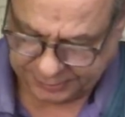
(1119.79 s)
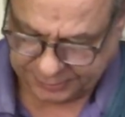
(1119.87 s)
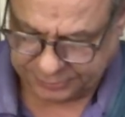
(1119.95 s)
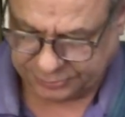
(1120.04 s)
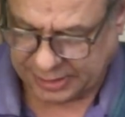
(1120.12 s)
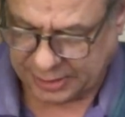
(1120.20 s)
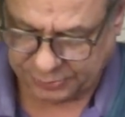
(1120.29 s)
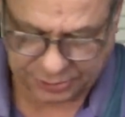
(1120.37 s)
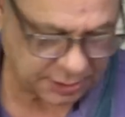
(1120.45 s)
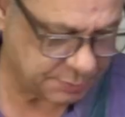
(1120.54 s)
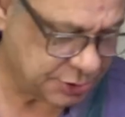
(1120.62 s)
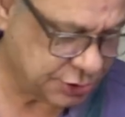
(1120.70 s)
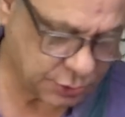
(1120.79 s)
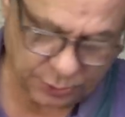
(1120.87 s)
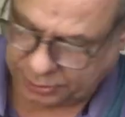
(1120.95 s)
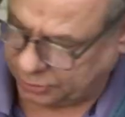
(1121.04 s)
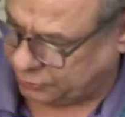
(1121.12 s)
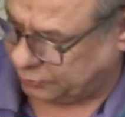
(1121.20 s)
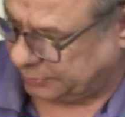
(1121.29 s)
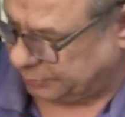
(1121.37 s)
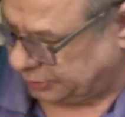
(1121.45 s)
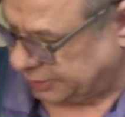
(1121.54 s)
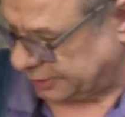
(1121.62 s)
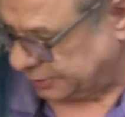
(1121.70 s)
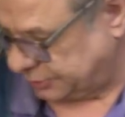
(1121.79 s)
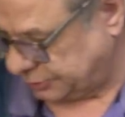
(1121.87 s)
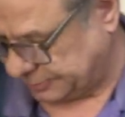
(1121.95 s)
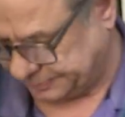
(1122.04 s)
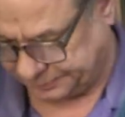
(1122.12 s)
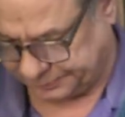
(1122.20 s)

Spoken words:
so that one's going to be short to sweet potatoes.